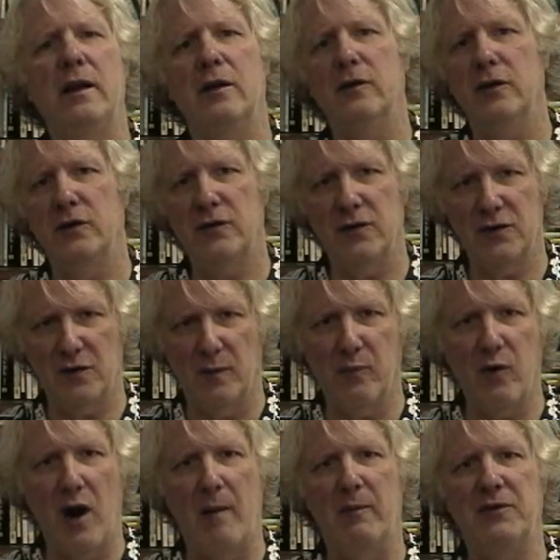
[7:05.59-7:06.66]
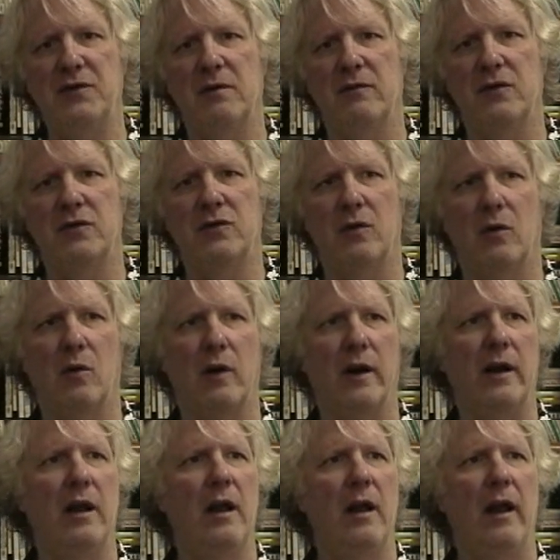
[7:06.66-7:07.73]
introduces the promise of the
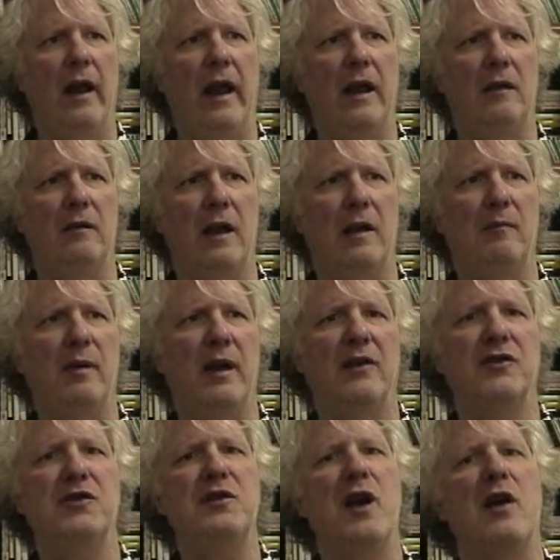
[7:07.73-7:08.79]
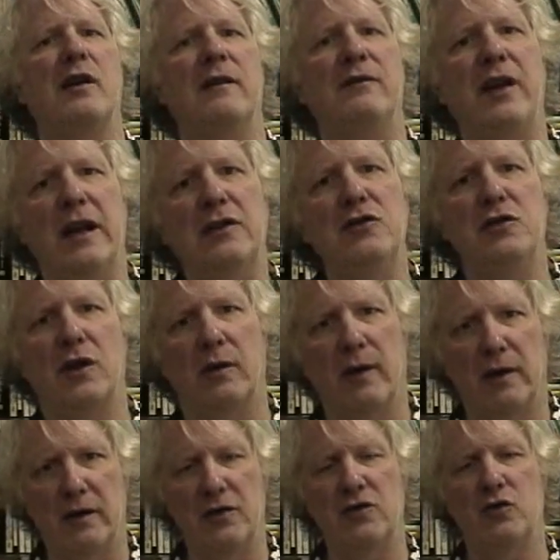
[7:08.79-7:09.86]
story and Belle's narrative tension
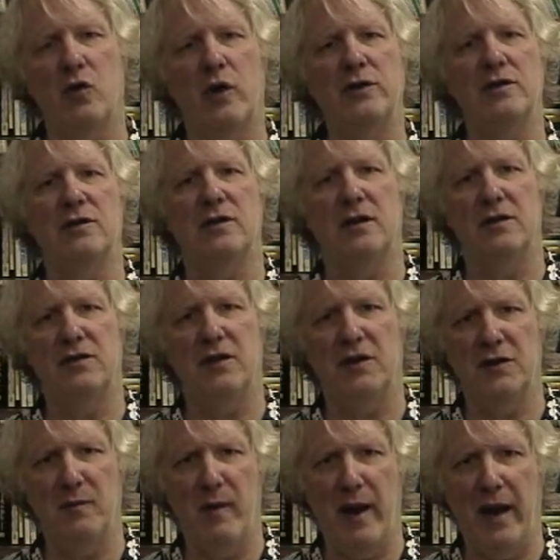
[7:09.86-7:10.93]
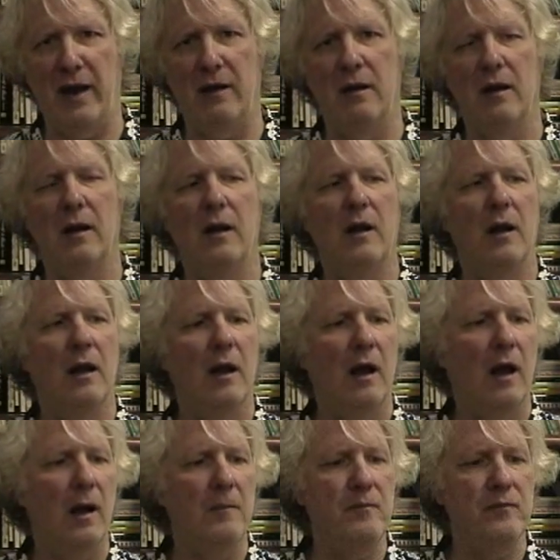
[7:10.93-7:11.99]
around these choices that she's made.
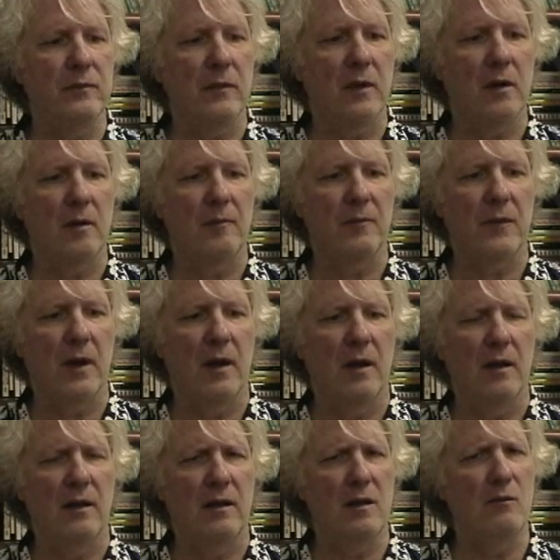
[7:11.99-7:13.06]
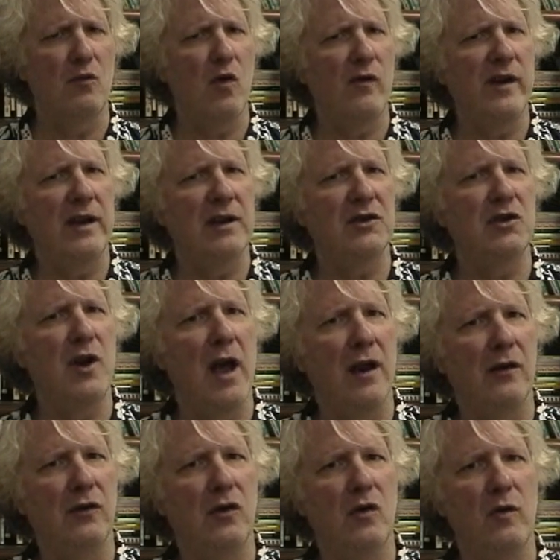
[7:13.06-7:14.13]
The movie does
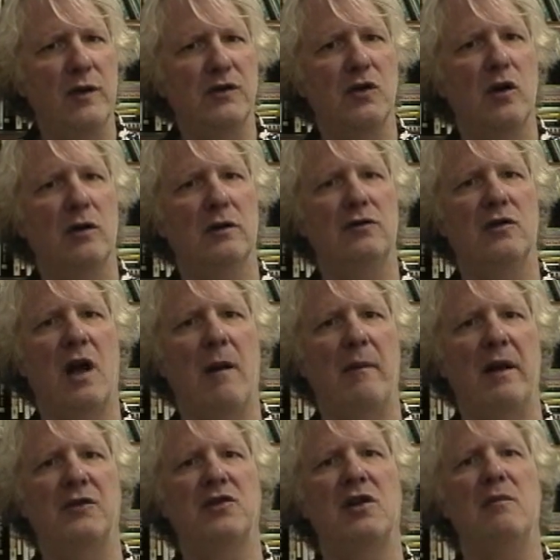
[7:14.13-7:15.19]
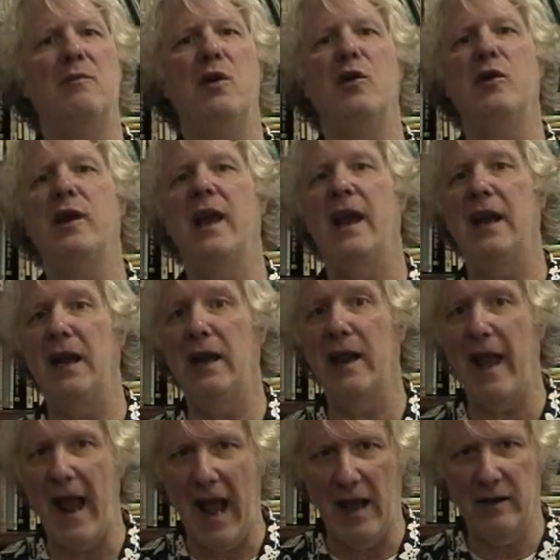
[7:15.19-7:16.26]
not do as good a job as communicating
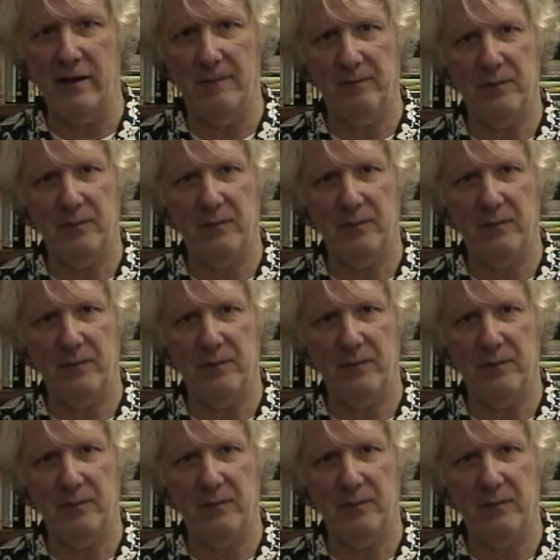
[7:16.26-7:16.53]
that.